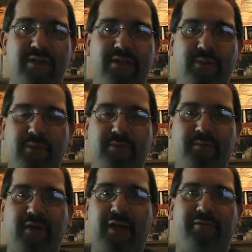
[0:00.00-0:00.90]
to
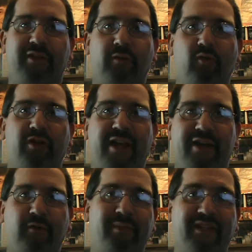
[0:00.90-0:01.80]
some kind of Killborg
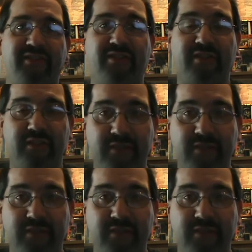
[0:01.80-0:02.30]
hellbeast.